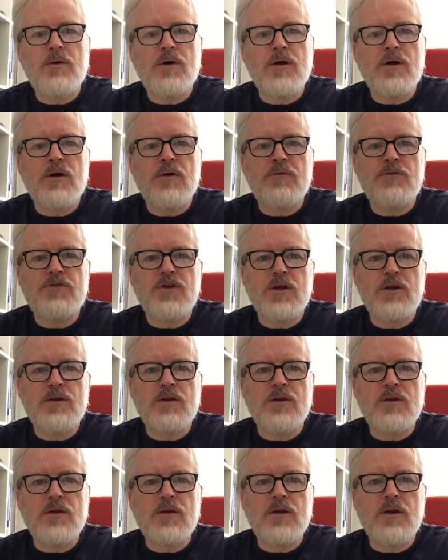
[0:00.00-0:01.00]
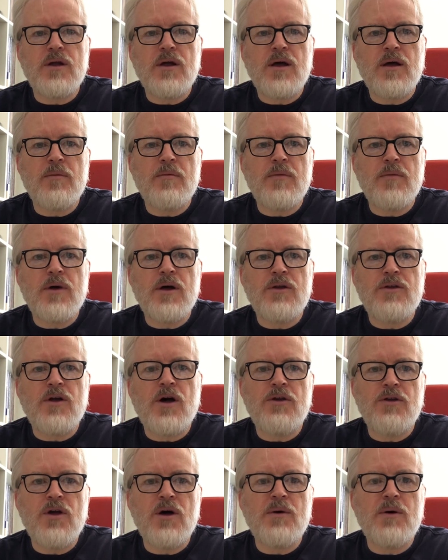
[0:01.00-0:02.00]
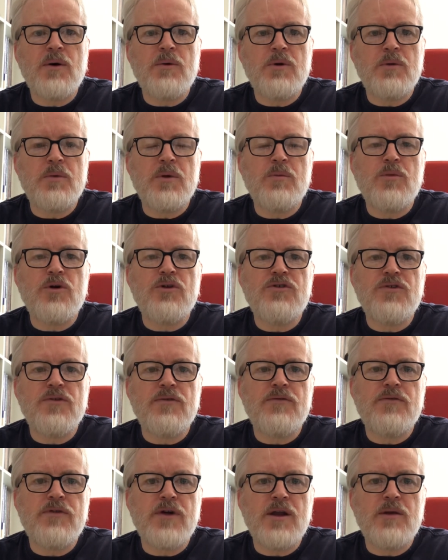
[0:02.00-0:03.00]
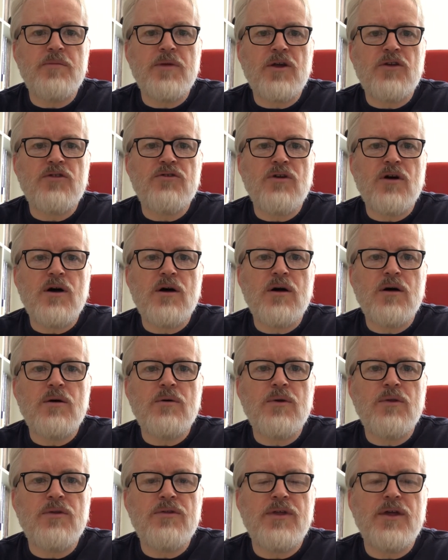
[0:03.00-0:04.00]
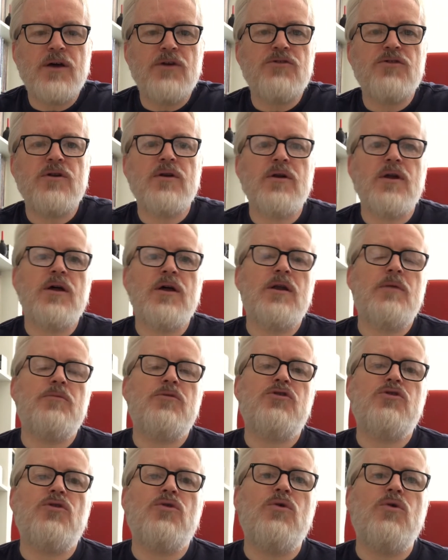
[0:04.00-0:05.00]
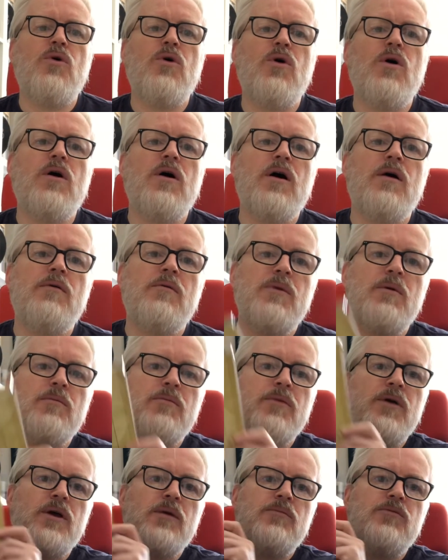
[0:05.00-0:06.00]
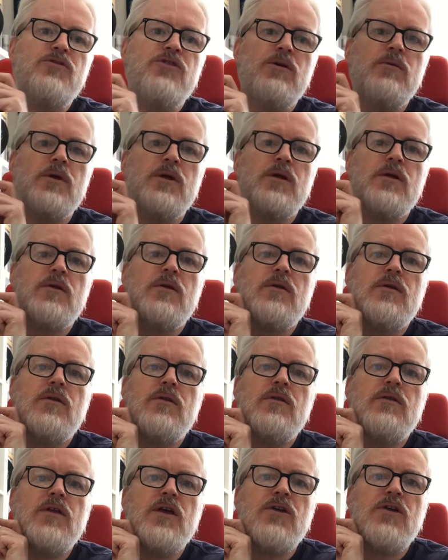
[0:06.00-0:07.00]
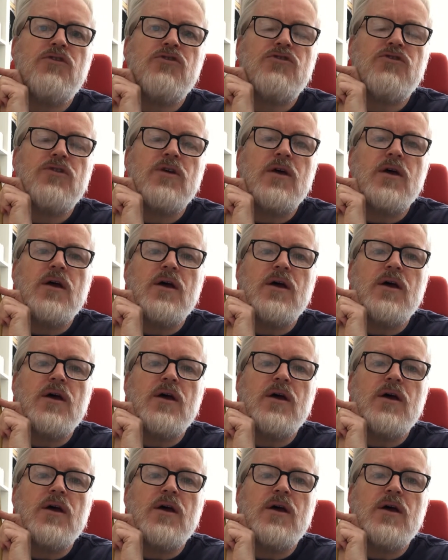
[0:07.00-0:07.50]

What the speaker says: obviously I know I would have been watching Fred Big Star 1000, and I'm sure I remember him showing this,